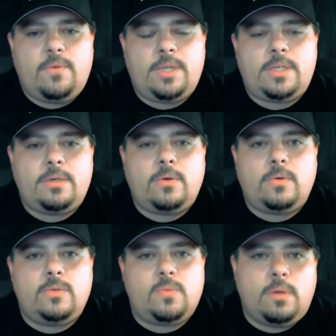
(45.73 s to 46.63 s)
which
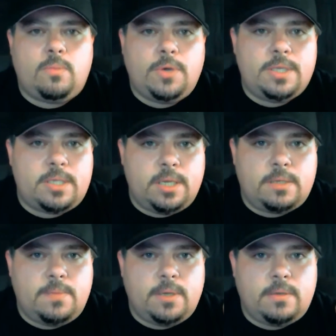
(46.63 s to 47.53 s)
holds
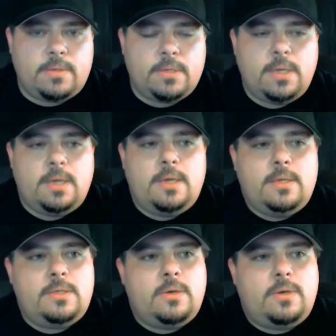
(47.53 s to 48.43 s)
1.6 mils.
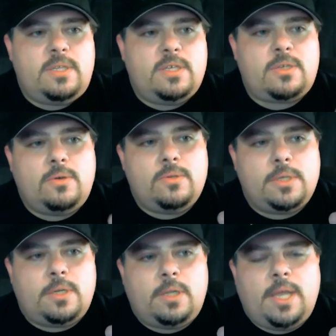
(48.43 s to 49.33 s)
So it just holds a
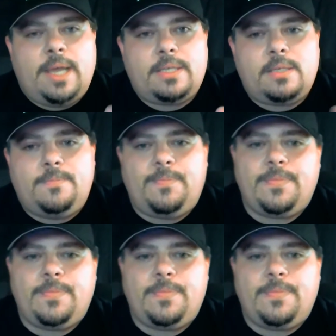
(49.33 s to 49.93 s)
little less.